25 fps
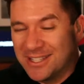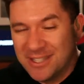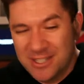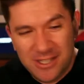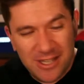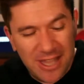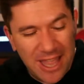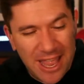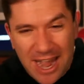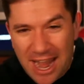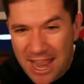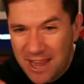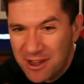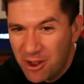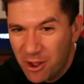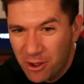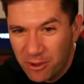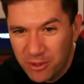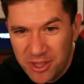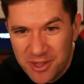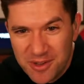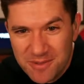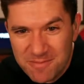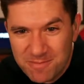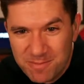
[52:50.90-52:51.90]
And I know
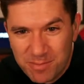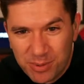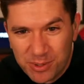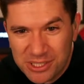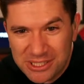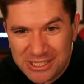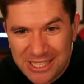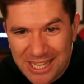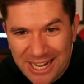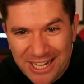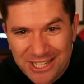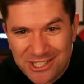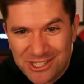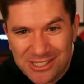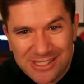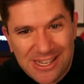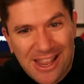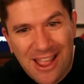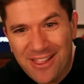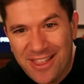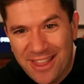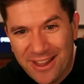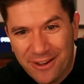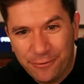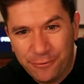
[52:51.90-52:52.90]
the percentage is now
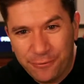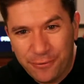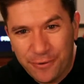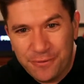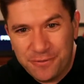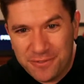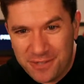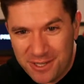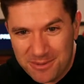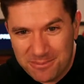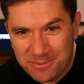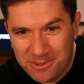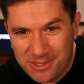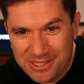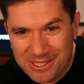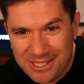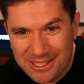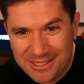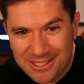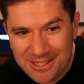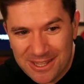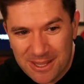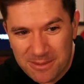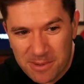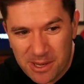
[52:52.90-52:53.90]
like 15%
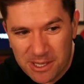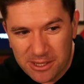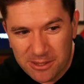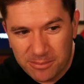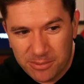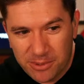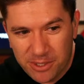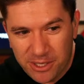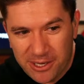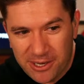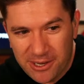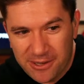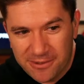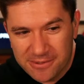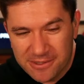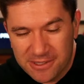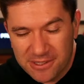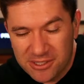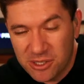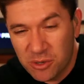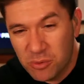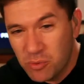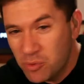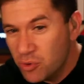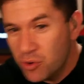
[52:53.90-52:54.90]
that they make the playoffs.
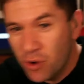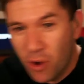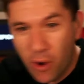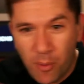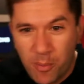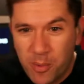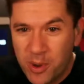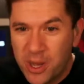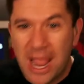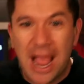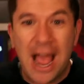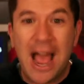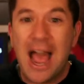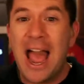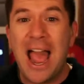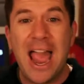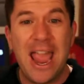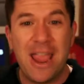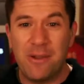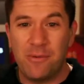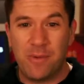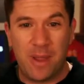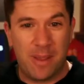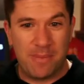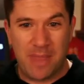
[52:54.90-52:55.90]
So
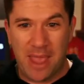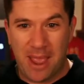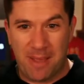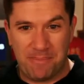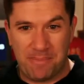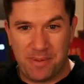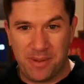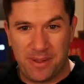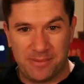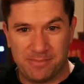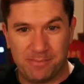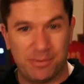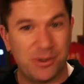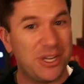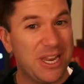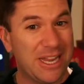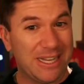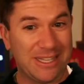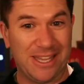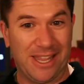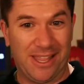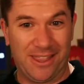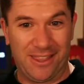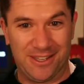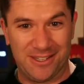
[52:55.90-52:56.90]
I am not
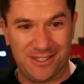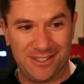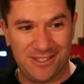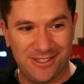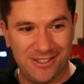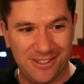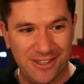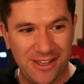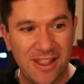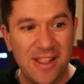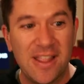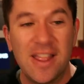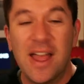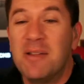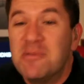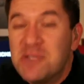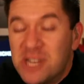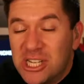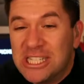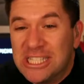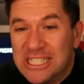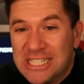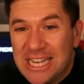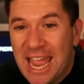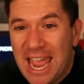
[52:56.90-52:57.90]
predicting this. I'm
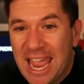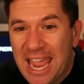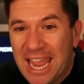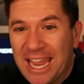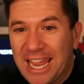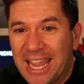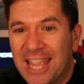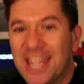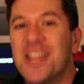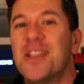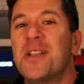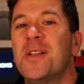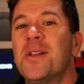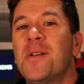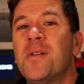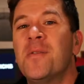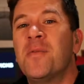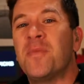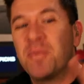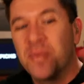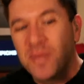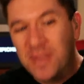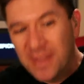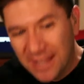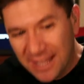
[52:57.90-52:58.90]
just saying
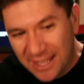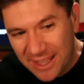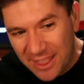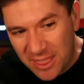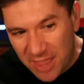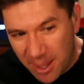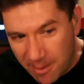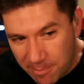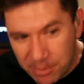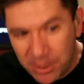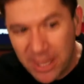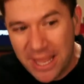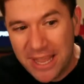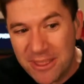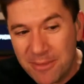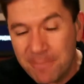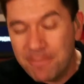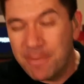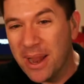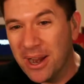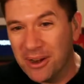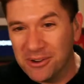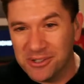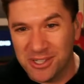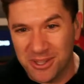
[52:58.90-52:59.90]
they play the
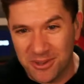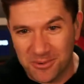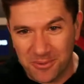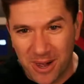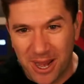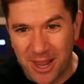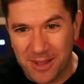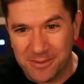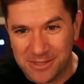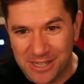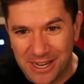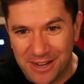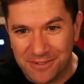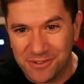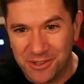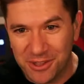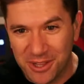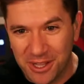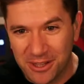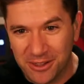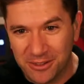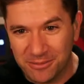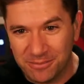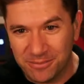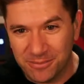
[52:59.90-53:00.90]
Bears and the Rams after they
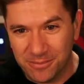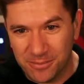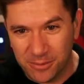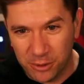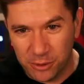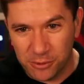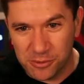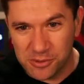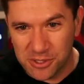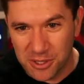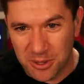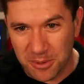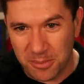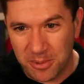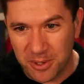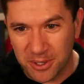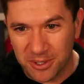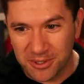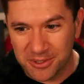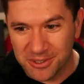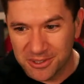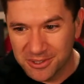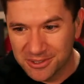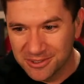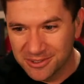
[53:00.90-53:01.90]
lose to the
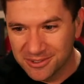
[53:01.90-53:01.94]
Bills.